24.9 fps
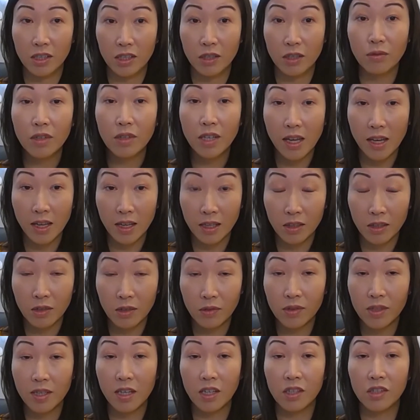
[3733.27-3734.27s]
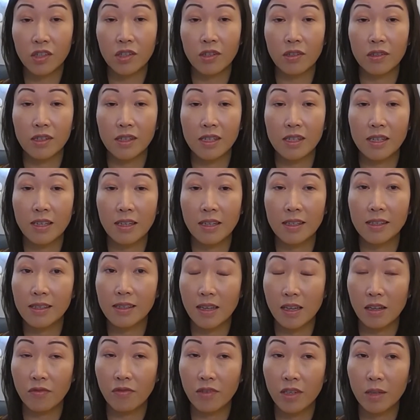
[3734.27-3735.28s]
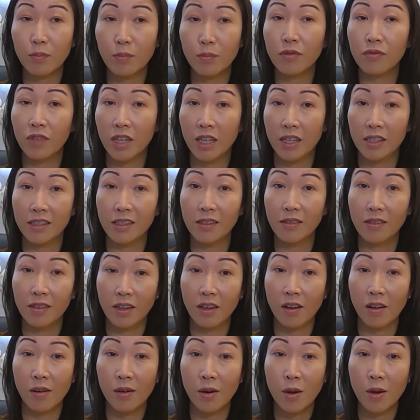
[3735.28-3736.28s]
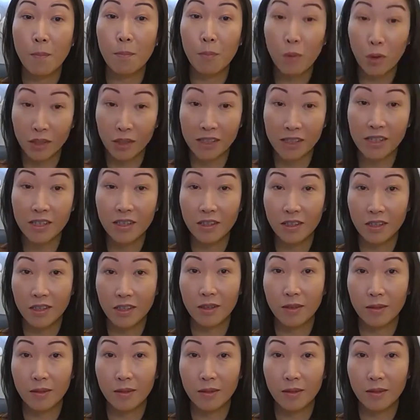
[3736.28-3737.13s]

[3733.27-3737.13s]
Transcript: You can use HRT safely provided they are monitored.